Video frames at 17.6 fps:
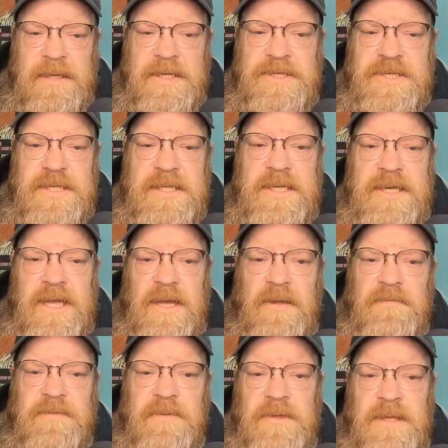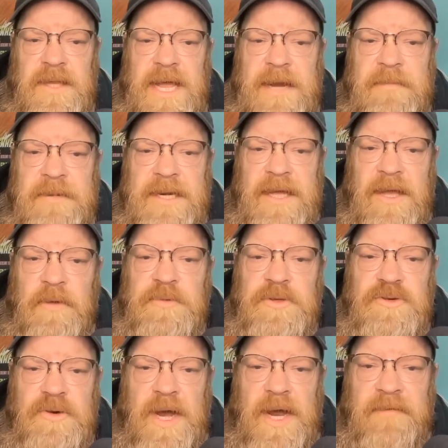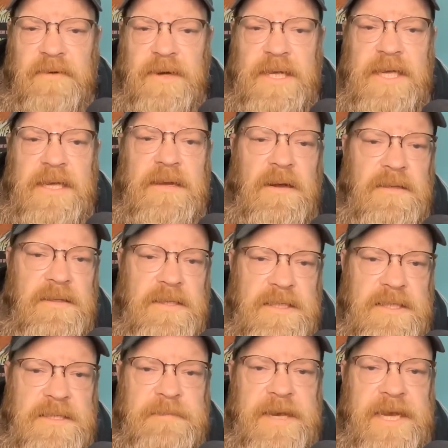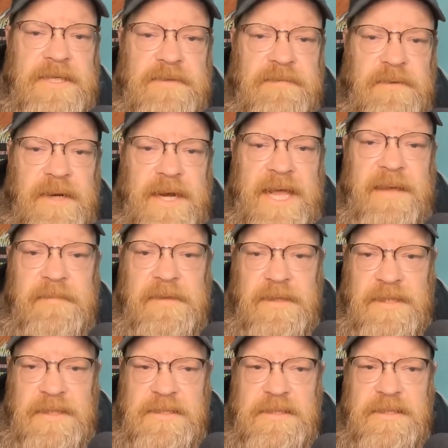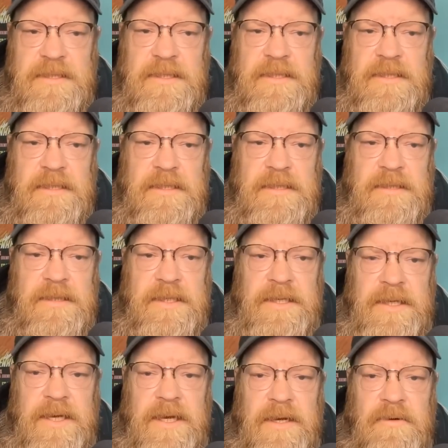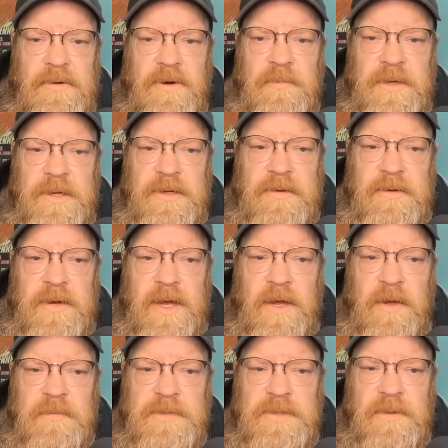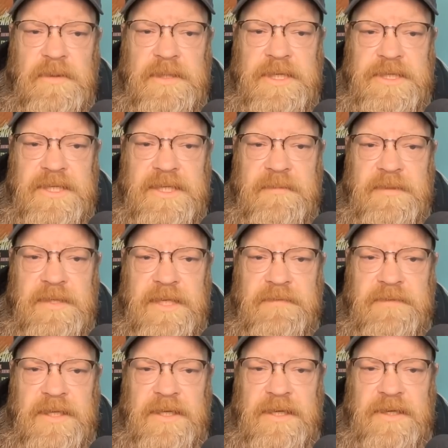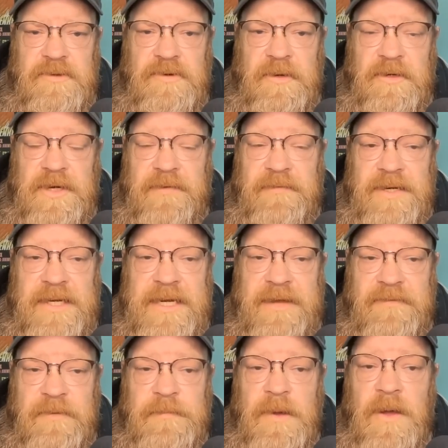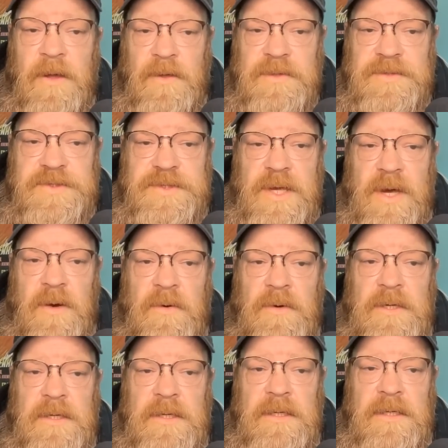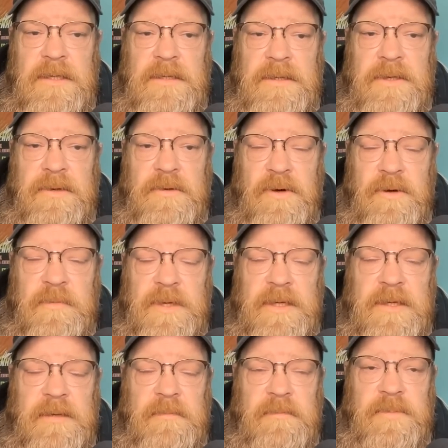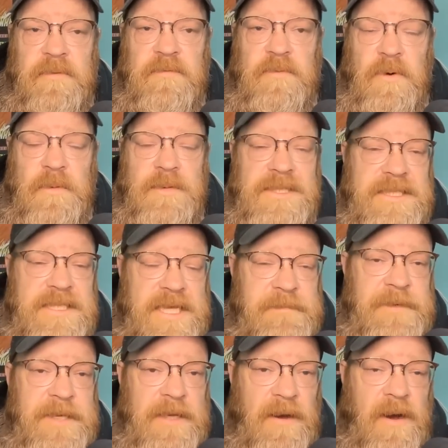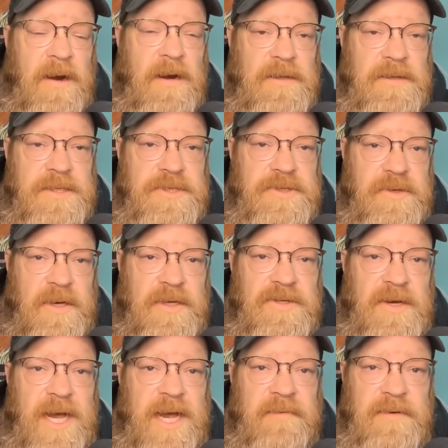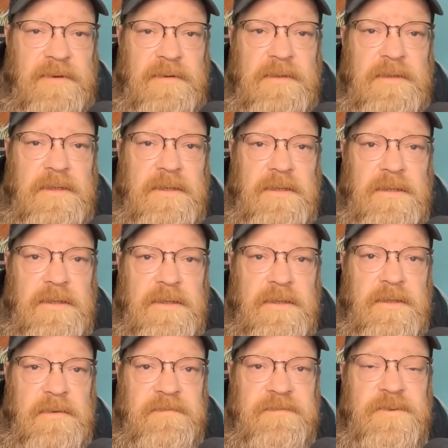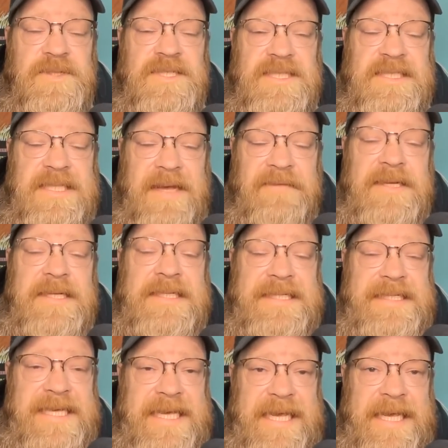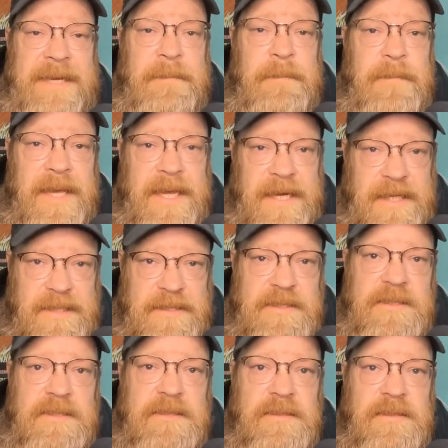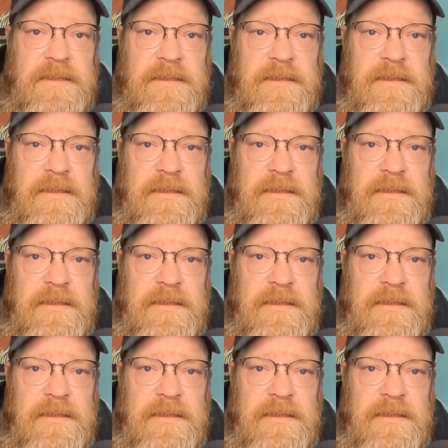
Hinchy then yelled for a lineman to help the driver. He called the dispatcher for an ambulance. The uh, crewman who helped told Hinchy that he believed the uh, truck driver didn't have a pulse. So the crewman performed CPR on this truck driver for 17 minutes